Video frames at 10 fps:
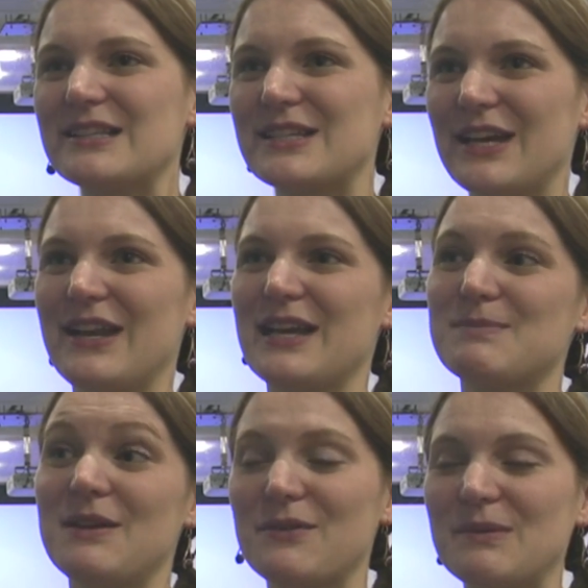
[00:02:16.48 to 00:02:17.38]
turned out
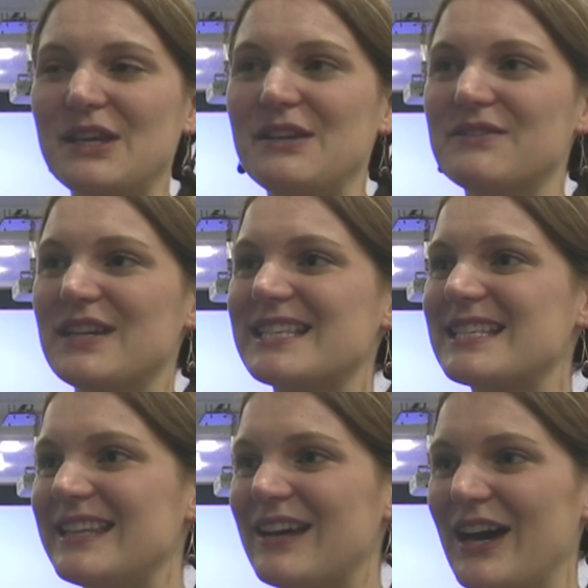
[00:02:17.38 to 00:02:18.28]
to be from the
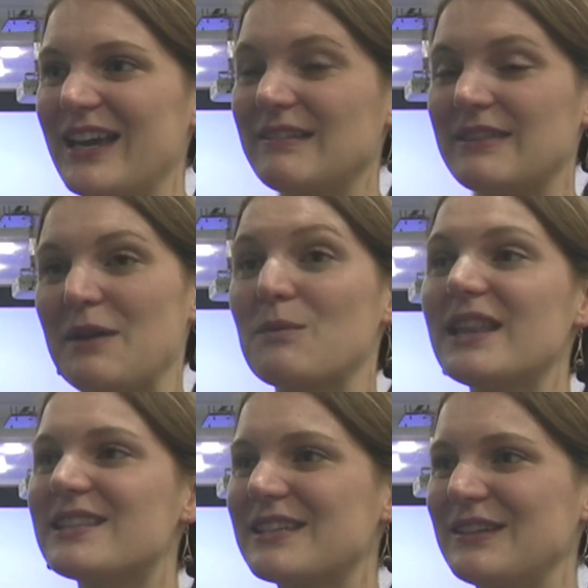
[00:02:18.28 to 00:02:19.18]
university that I then
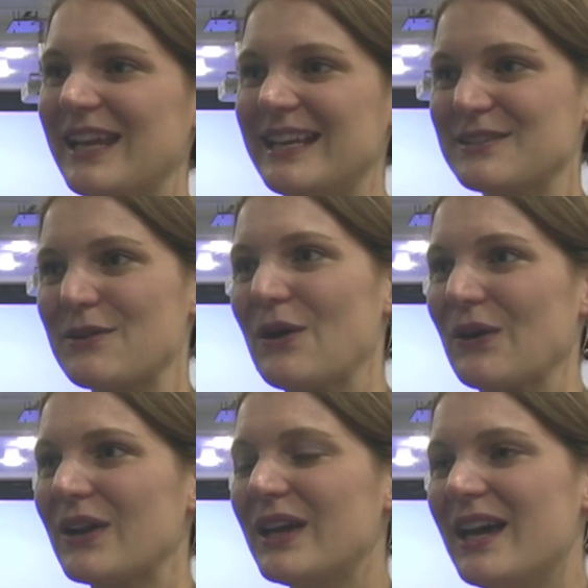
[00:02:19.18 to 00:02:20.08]
went to later
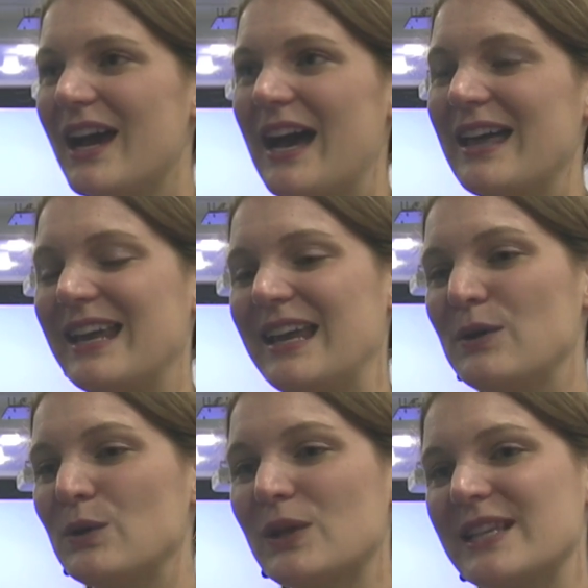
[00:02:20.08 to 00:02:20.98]
on. And
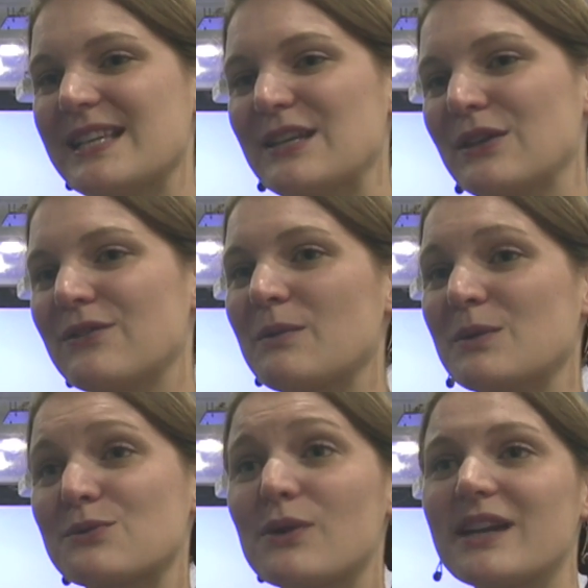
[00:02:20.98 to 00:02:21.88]
it, all it said on the front
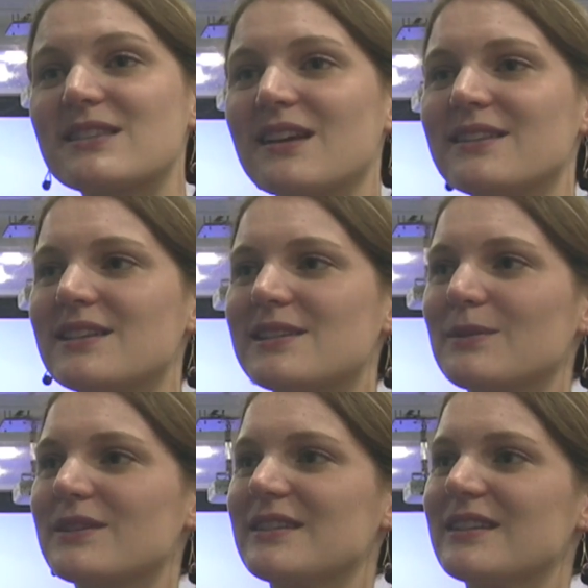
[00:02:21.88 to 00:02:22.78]
was rocket
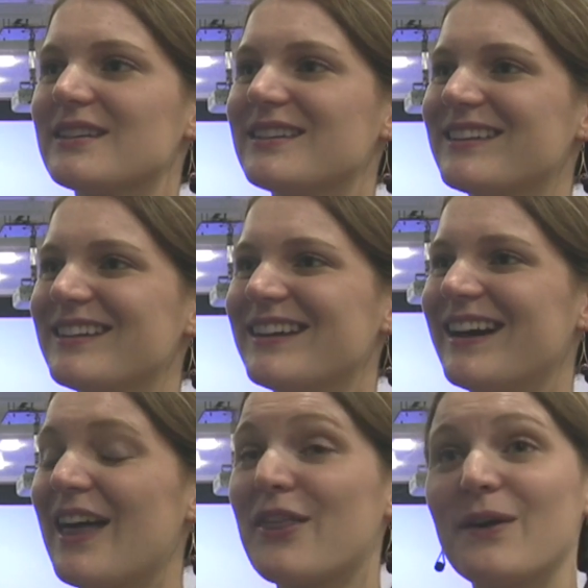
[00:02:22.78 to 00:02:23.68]
scientists wanted.
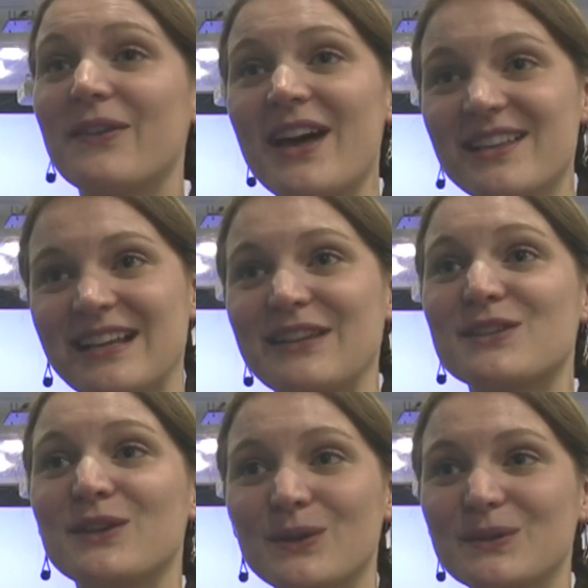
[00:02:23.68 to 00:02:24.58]
I thought, that
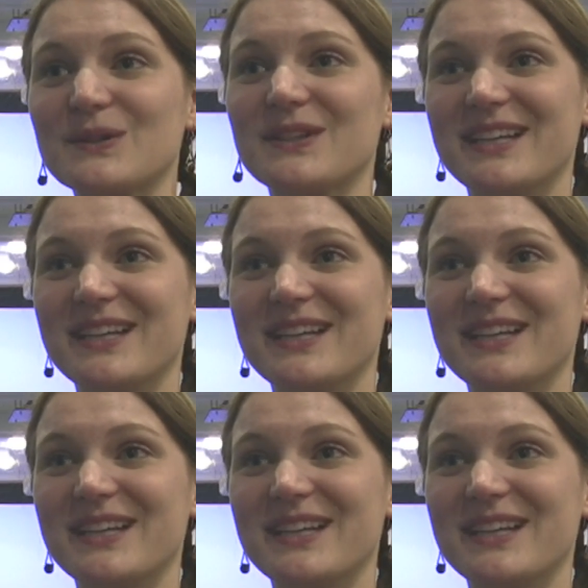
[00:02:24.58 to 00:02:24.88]
sounds cool.